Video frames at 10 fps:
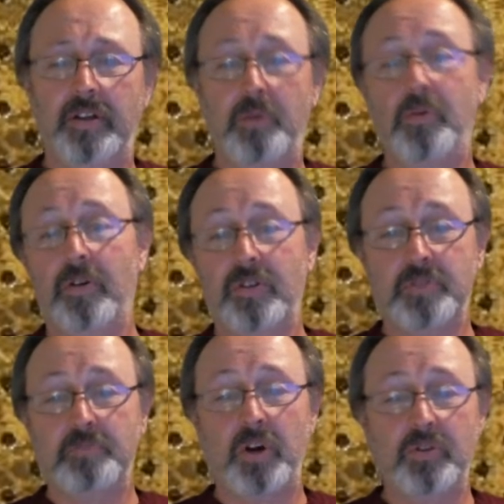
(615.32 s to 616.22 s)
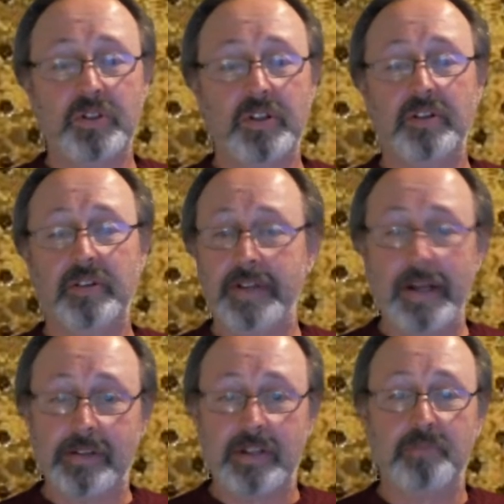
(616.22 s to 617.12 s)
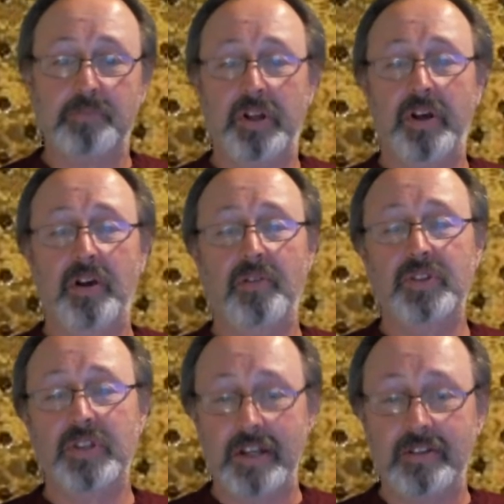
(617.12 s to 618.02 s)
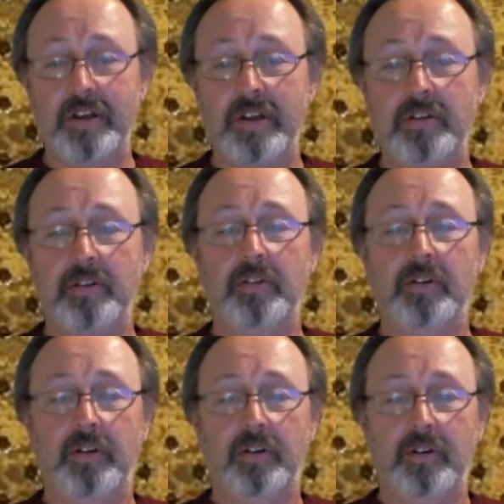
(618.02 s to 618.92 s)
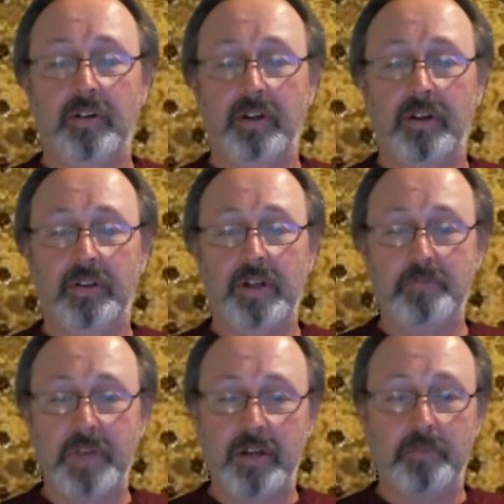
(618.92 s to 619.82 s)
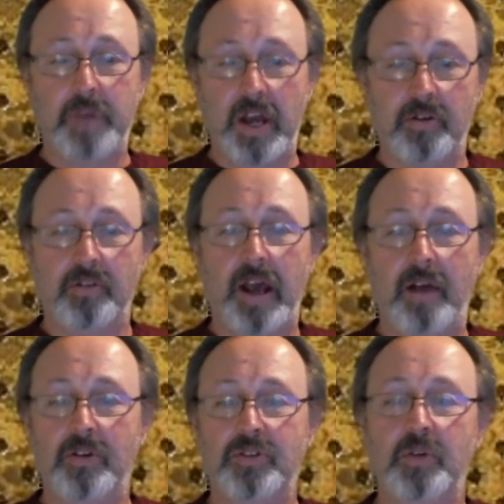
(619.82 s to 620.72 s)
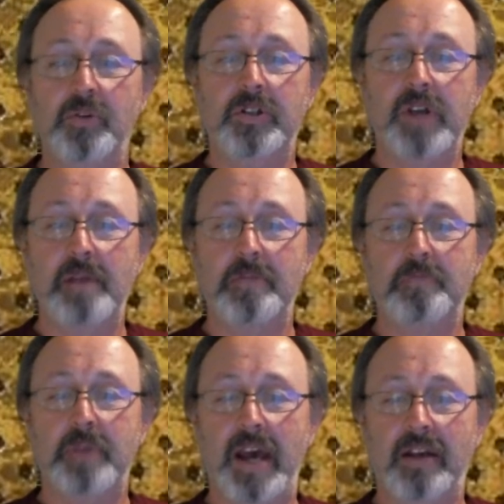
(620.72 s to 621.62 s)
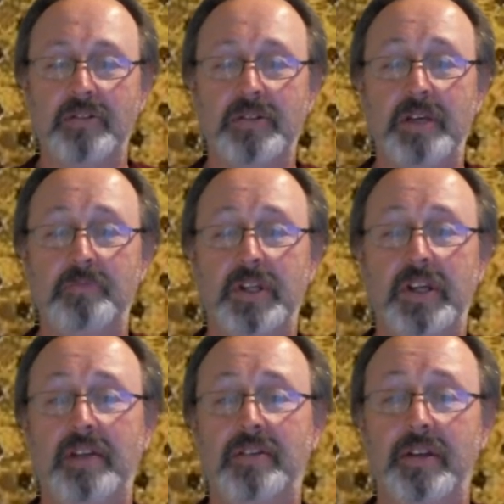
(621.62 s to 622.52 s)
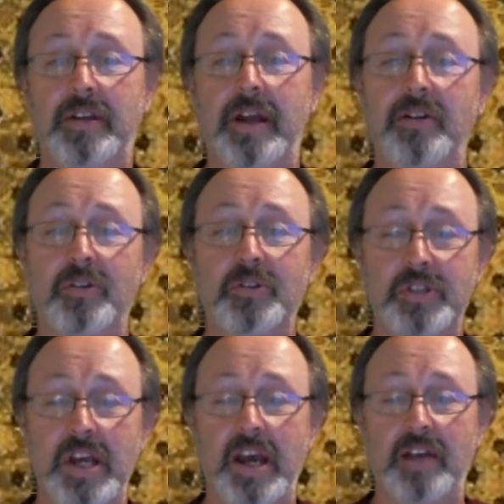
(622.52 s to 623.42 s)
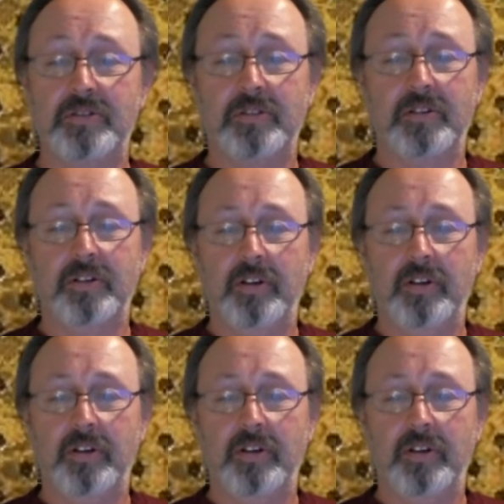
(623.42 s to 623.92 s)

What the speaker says: They weren't supposed to get to the playoffs. They did. They beat a better Arizona Diamondbacks team to get to the NLCS.